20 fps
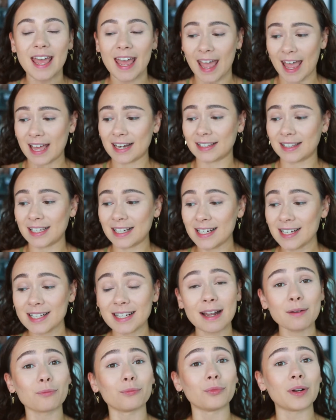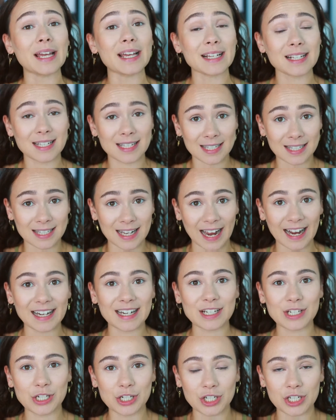and these I'm
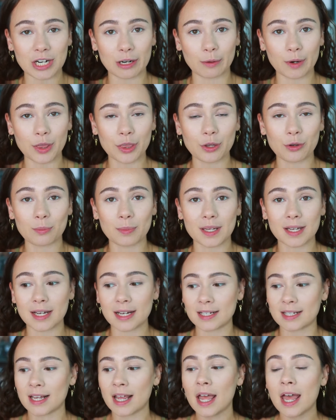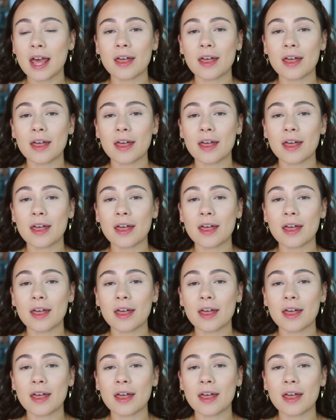excited to share with you because